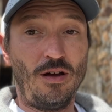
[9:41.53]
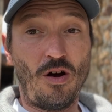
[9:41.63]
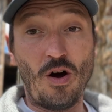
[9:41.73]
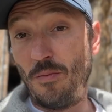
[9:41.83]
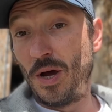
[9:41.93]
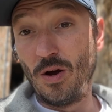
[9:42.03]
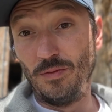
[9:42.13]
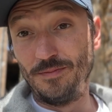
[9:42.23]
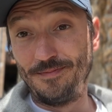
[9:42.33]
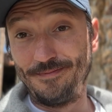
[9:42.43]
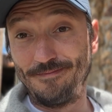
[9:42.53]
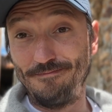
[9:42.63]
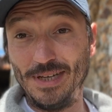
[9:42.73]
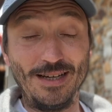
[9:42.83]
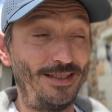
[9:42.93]
on my own,
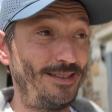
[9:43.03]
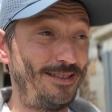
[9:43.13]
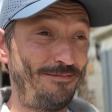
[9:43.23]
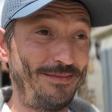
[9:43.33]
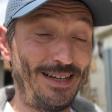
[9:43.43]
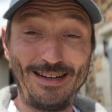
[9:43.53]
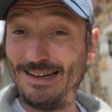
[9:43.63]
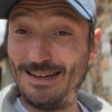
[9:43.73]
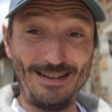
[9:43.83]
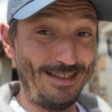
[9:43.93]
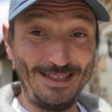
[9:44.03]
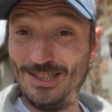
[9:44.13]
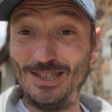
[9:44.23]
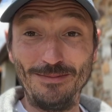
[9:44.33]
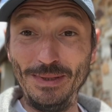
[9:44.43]
because it's
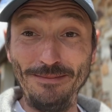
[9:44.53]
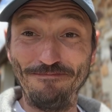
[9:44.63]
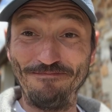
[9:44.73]
just me.